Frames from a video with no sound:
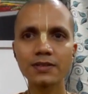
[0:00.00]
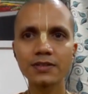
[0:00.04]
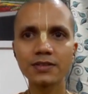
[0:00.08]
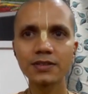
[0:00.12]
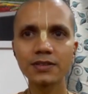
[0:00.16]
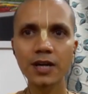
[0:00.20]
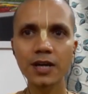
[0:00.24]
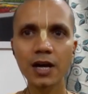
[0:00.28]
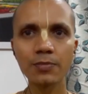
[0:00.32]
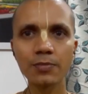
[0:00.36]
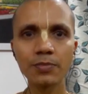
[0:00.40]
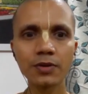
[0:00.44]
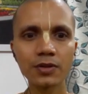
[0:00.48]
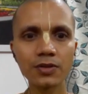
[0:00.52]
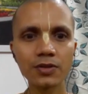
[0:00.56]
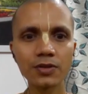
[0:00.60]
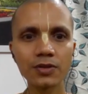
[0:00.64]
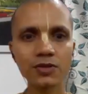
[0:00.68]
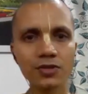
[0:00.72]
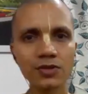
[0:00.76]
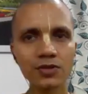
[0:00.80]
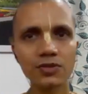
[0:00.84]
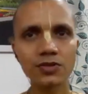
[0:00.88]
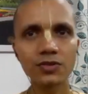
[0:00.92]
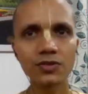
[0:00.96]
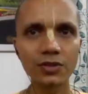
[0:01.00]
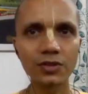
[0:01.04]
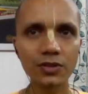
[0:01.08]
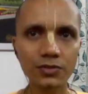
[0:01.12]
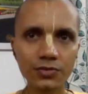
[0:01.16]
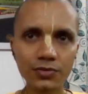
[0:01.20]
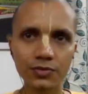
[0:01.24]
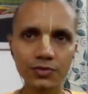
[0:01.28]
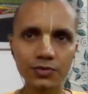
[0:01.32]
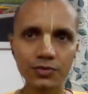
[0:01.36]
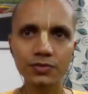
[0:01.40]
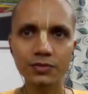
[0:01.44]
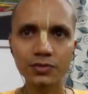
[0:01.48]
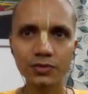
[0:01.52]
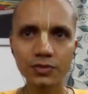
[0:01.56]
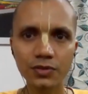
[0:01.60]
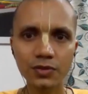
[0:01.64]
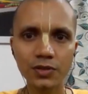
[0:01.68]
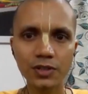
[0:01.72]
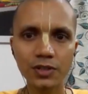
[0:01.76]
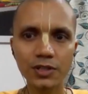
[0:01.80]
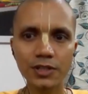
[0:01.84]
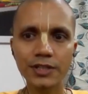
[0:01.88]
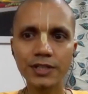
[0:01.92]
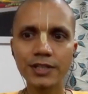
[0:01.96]
the happiness of
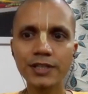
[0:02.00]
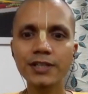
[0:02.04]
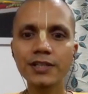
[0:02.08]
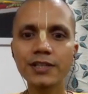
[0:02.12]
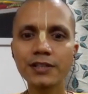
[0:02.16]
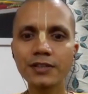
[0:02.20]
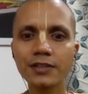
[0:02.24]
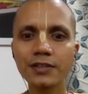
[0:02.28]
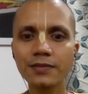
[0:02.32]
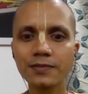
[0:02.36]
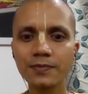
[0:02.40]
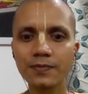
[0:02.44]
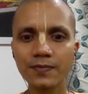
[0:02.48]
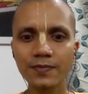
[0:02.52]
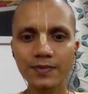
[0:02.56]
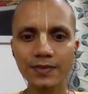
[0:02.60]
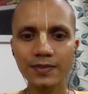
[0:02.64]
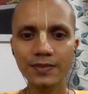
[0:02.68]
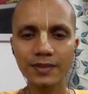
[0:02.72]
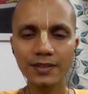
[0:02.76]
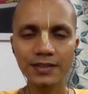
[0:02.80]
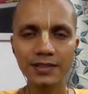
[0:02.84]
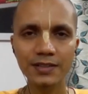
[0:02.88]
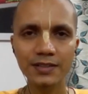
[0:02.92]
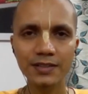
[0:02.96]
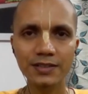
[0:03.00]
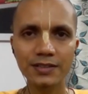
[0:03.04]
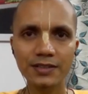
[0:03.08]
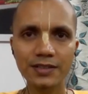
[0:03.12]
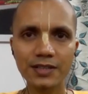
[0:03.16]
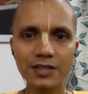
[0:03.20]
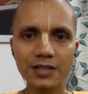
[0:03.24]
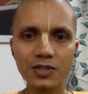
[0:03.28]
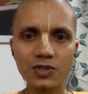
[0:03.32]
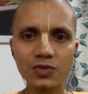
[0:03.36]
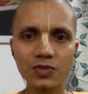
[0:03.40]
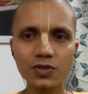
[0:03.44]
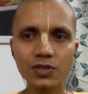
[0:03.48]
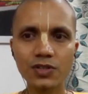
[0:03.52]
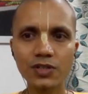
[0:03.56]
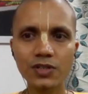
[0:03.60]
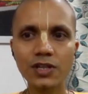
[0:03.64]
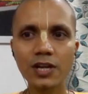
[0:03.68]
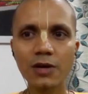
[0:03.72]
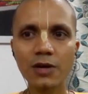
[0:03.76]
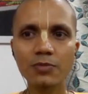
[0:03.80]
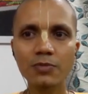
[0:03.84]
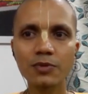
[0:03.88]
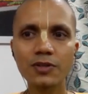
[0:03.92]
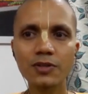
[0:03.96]
only hearing. There is no
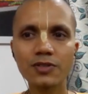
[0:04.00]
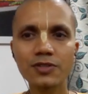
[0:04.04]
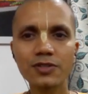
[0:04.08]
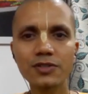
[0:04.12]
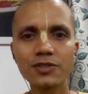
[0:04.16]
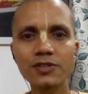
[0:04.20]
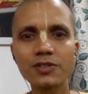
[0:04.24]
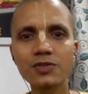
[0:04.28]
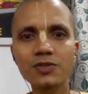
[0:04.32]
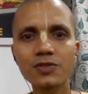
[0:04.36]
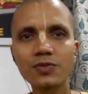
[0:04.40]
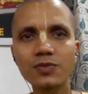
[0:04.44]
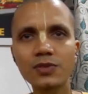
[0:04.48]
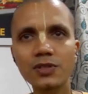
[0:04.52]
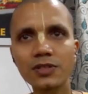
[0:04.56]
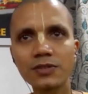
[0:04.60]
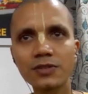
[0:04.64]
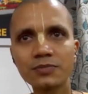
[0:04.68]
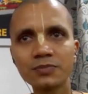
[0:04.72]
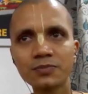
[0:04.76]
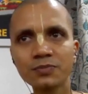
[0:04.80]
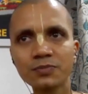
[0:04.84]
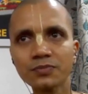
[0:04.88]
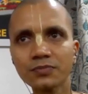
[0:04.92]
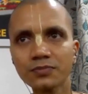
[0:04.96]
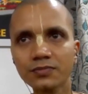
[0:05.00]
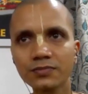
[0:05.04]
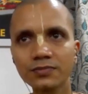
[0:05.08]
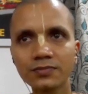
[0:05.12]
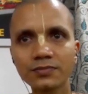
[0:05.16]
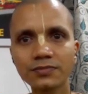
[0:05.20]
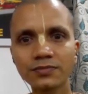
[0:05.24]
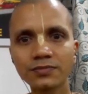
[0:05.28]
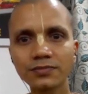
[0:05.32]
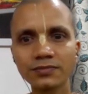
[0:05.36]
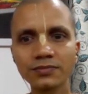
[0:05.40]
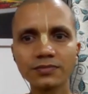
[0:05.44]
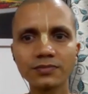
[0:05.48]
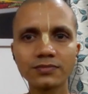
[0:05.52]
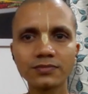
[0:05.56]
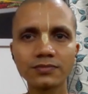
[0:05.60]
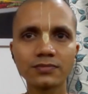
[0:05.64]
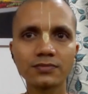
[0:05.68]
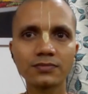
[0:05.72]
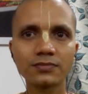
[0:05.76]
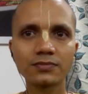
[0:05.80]
real happiness in this world. Hmm.